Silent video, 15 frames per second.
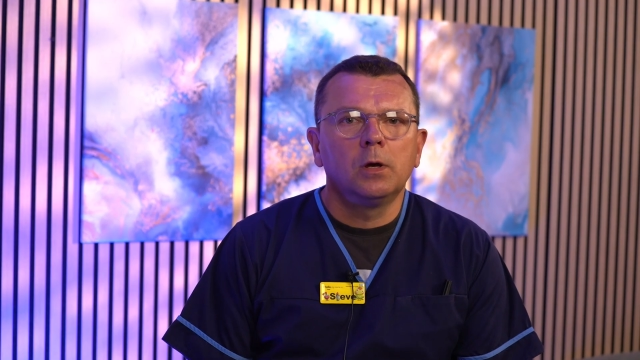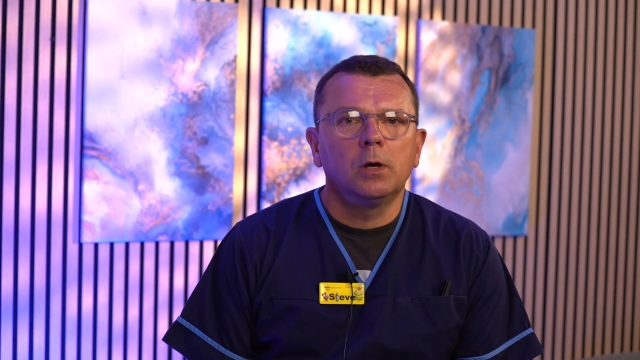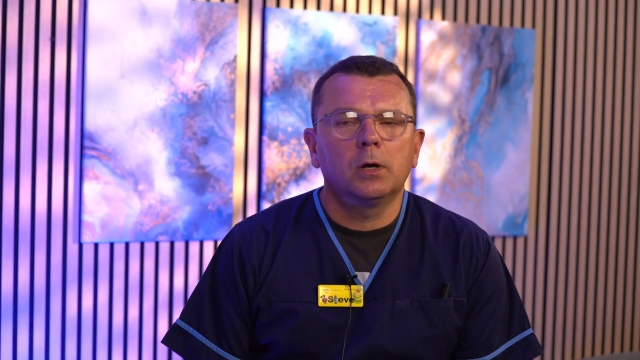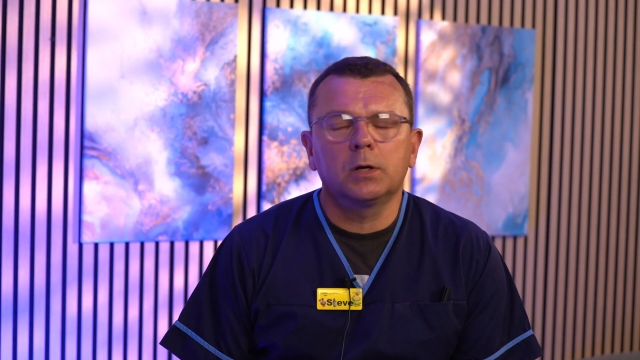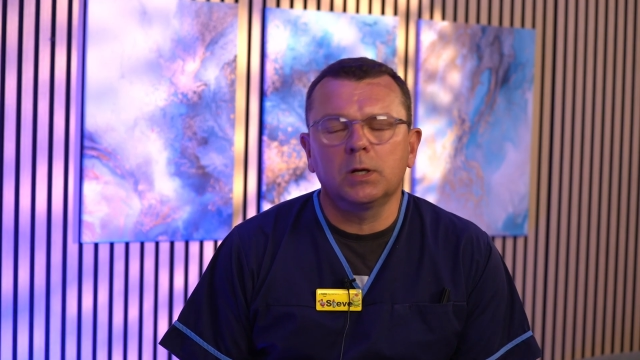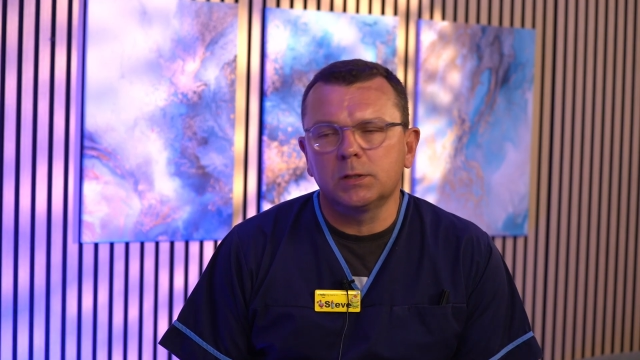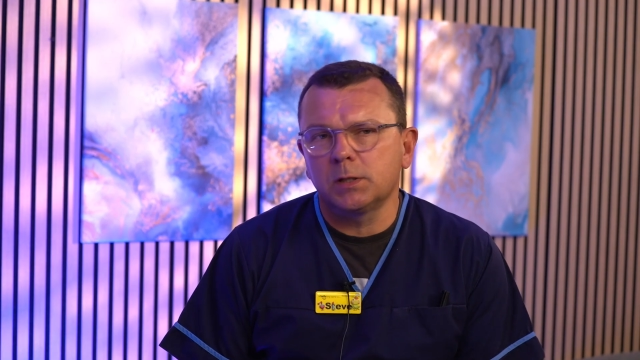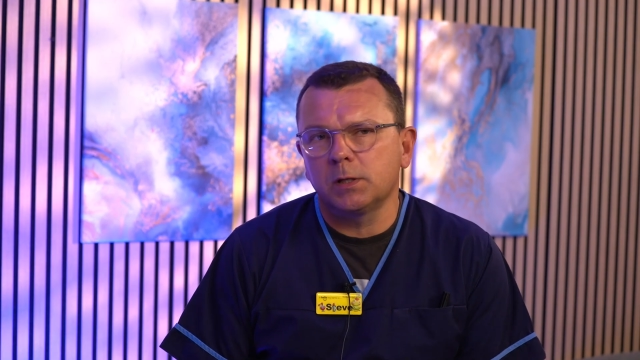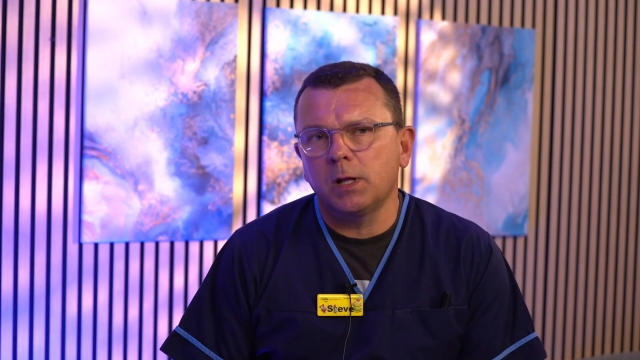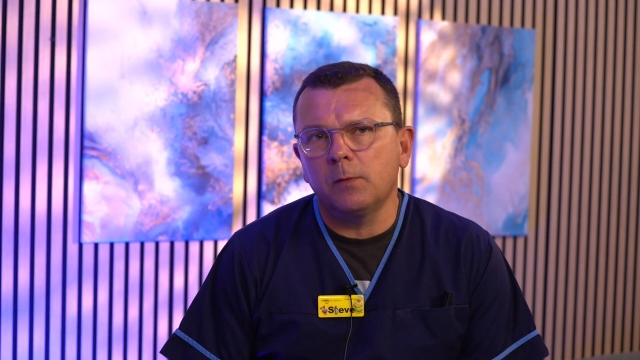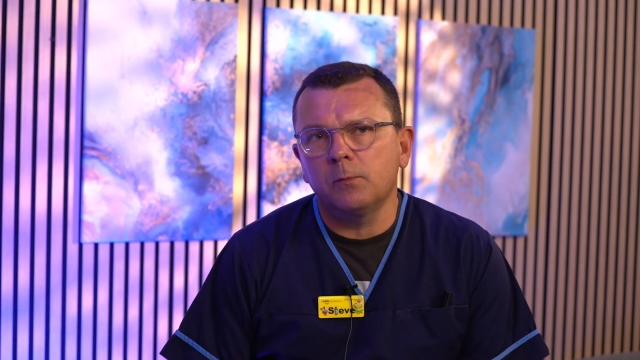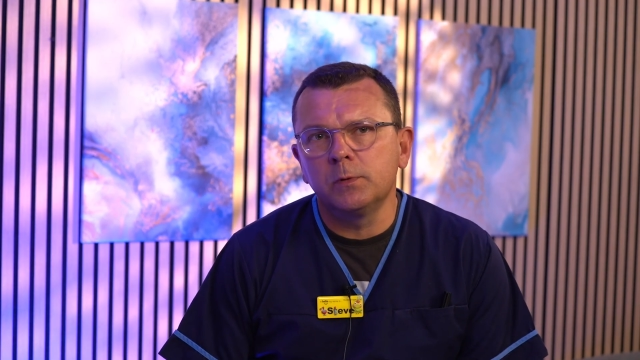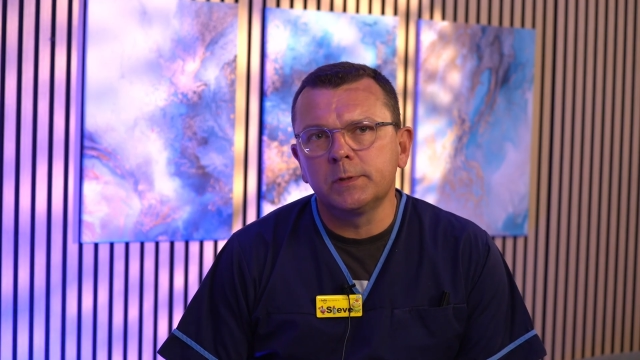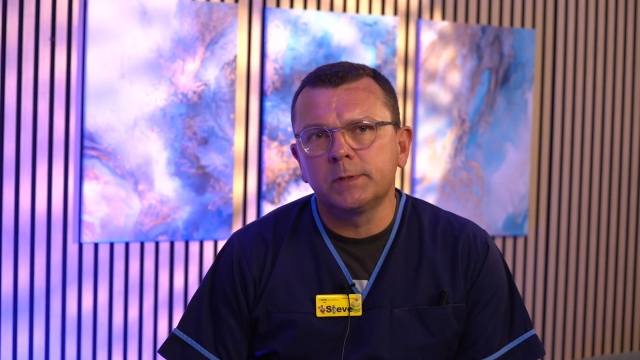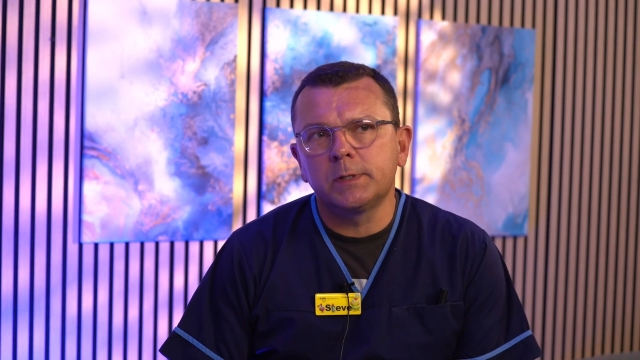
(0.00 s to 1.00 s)
Okay, so that
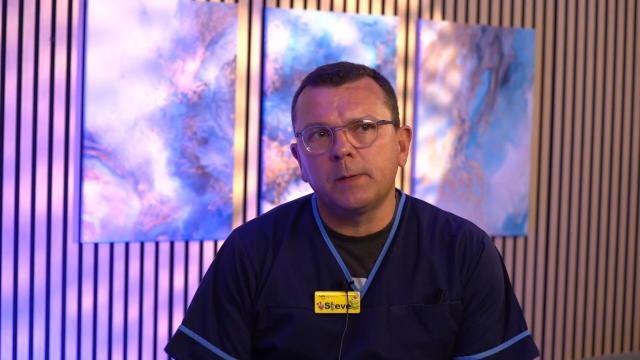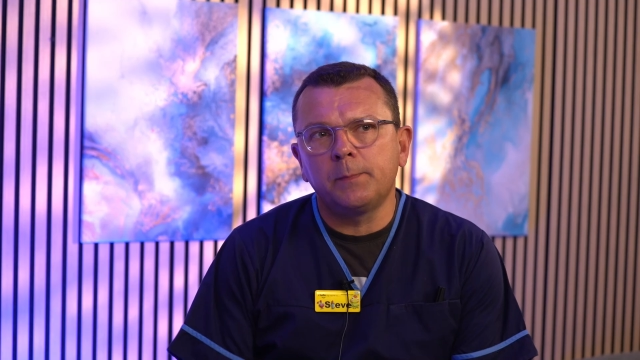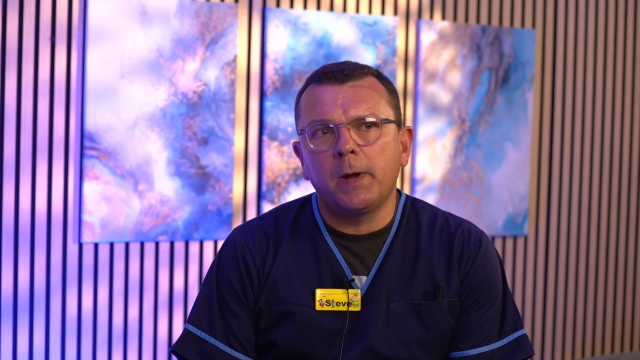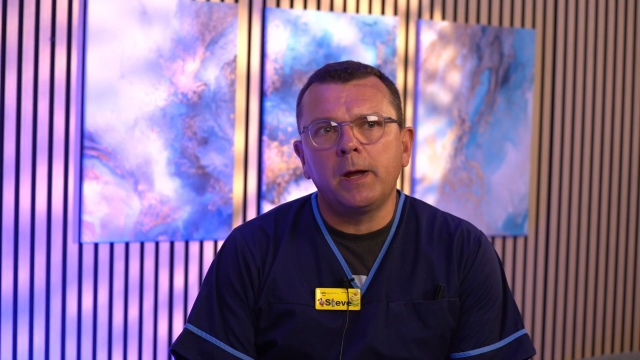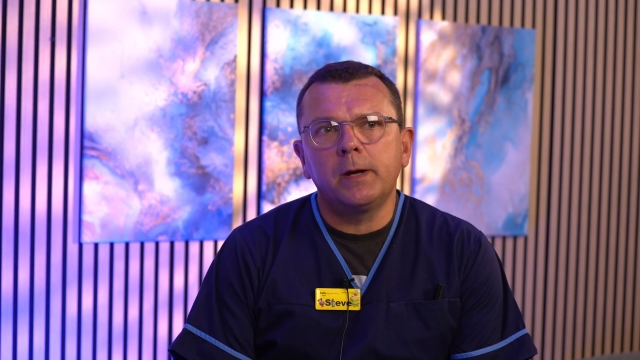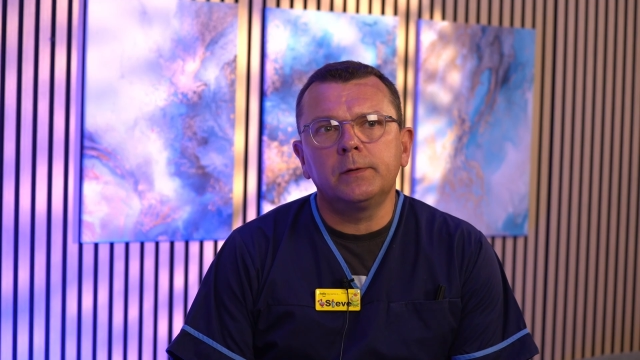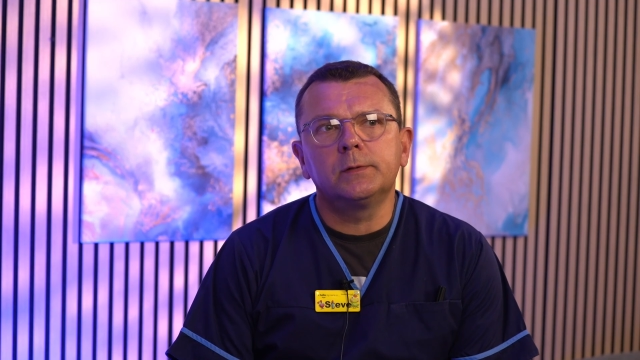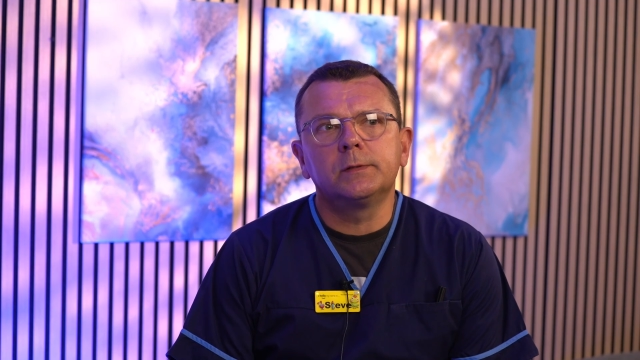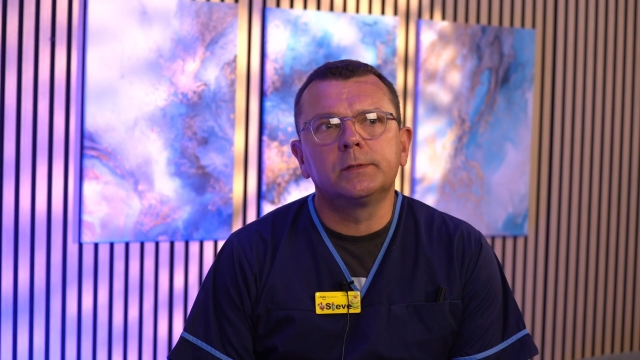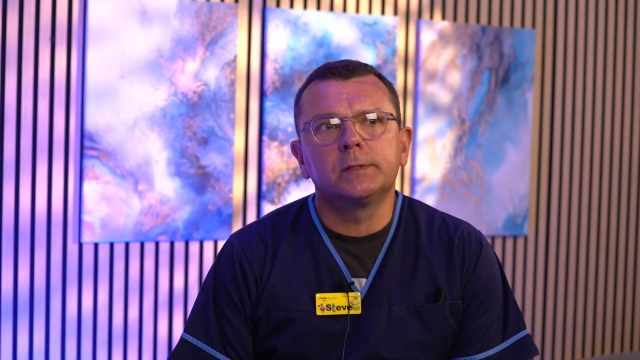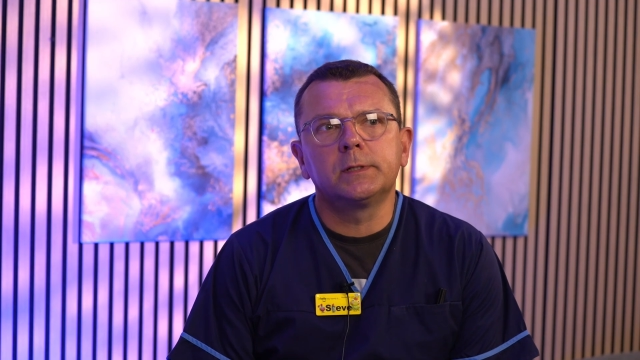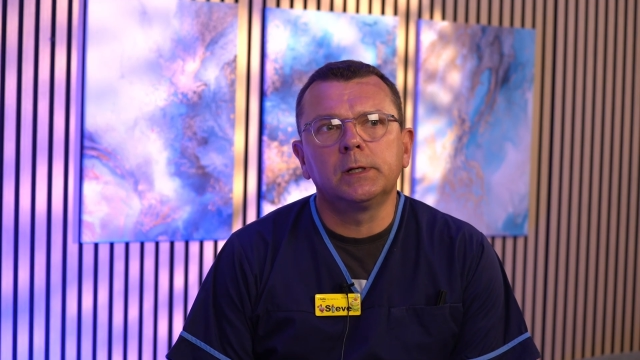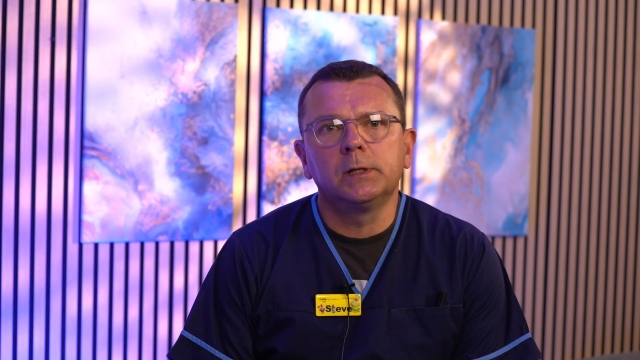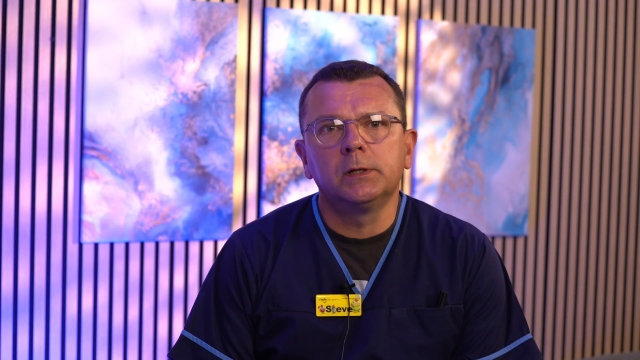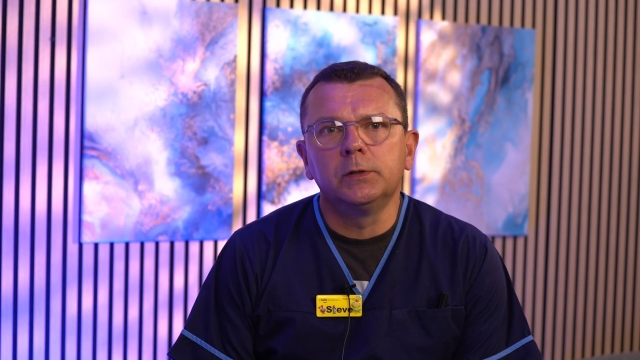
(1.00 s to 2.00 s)
was about
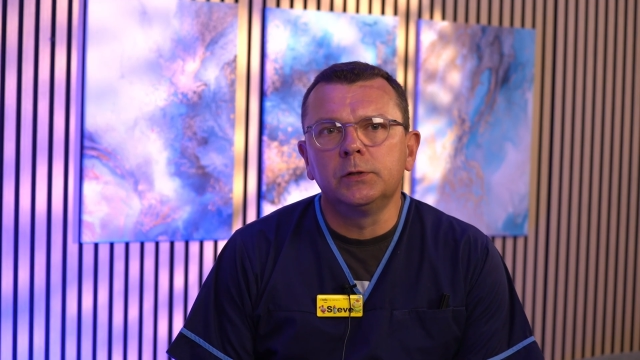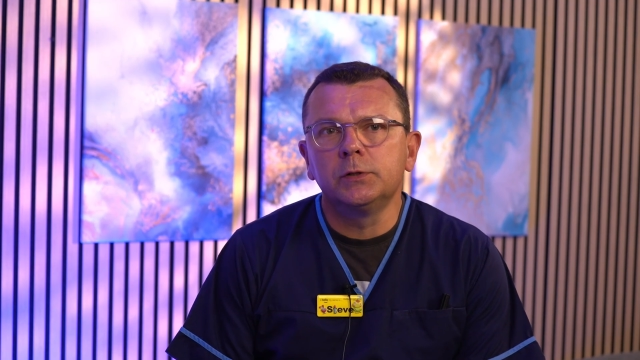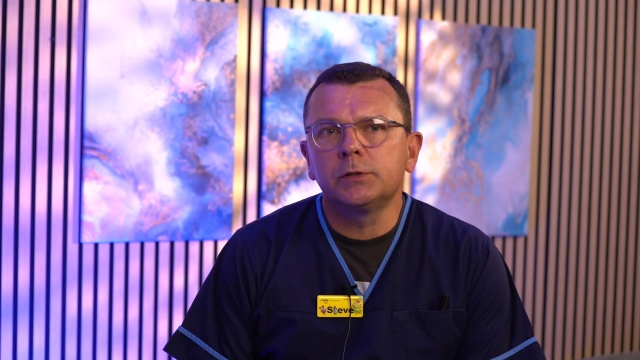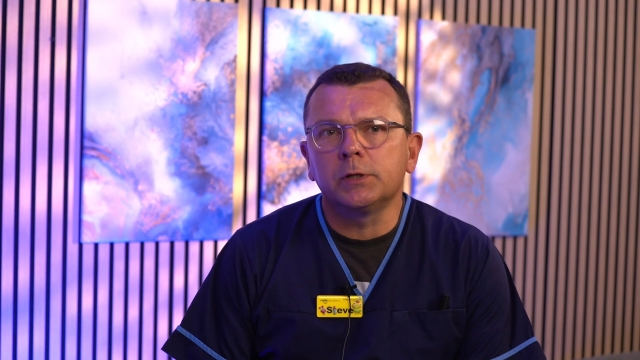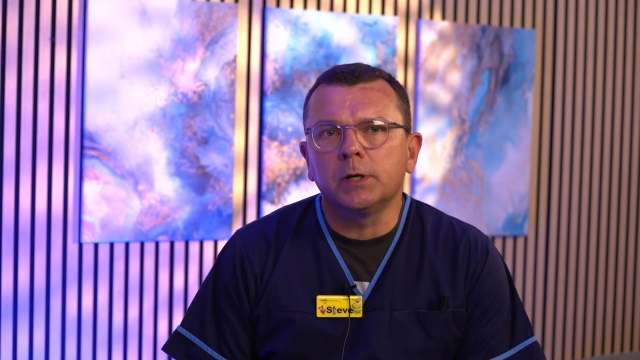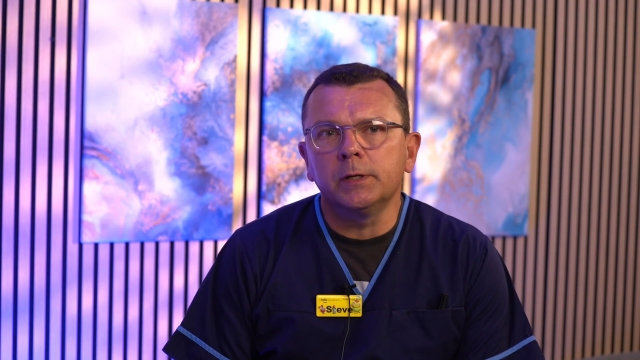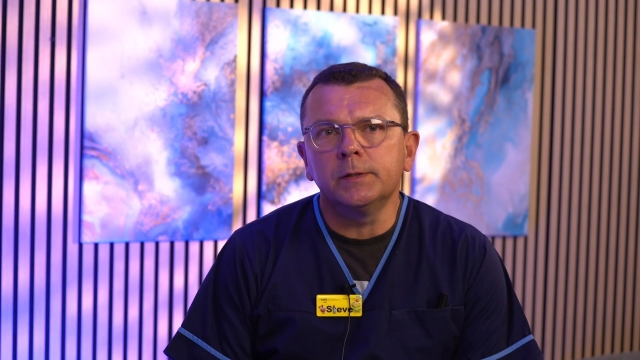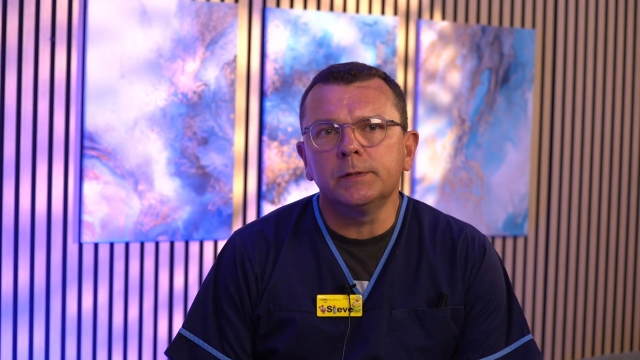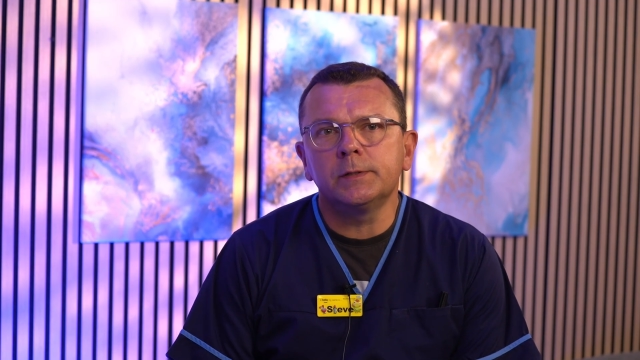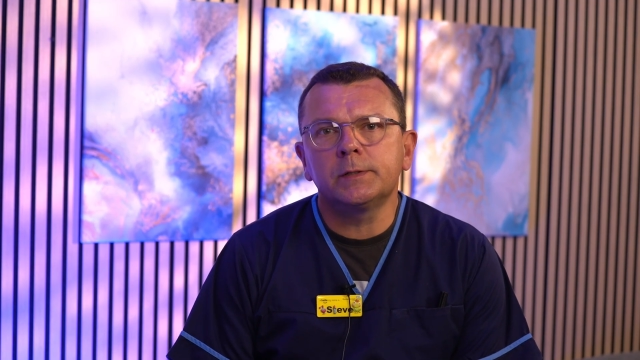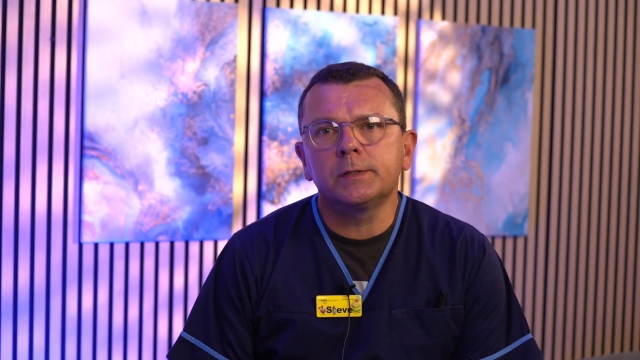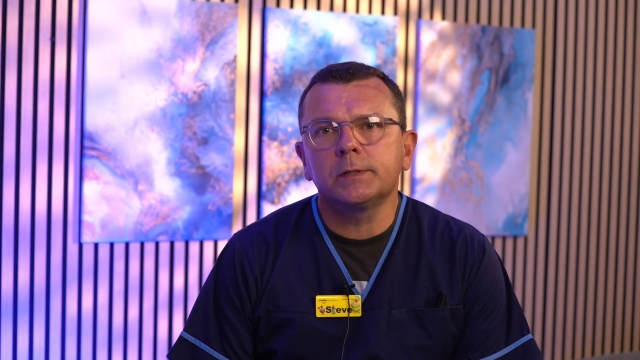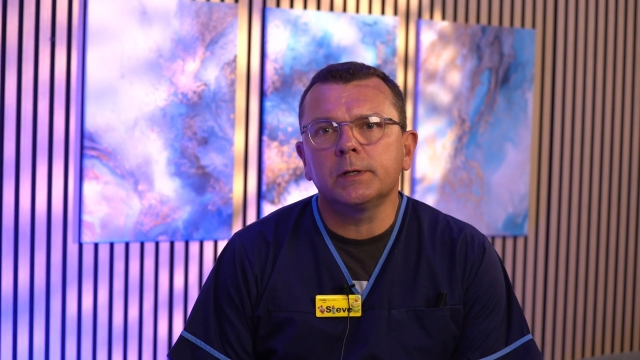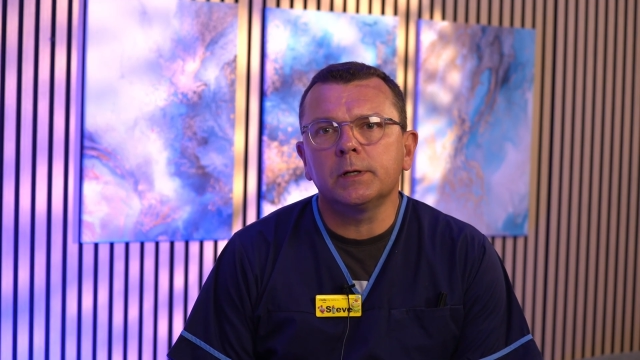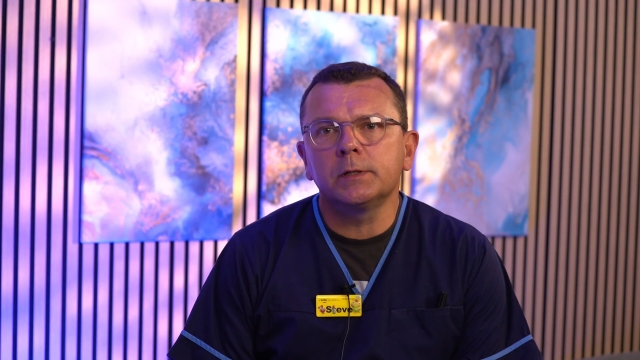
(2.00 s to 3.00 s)
delusions.